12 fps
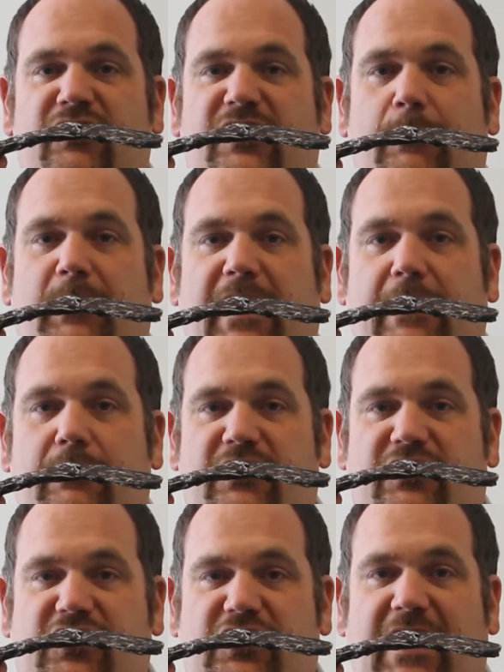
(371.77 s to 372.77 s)
to be able to
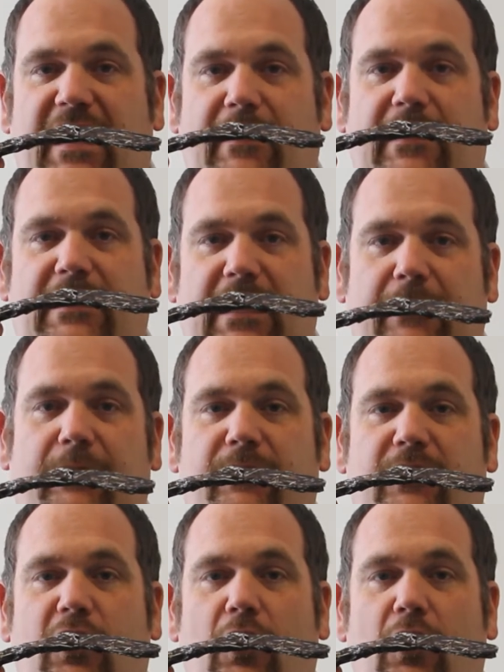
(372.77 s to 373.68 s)
share the love of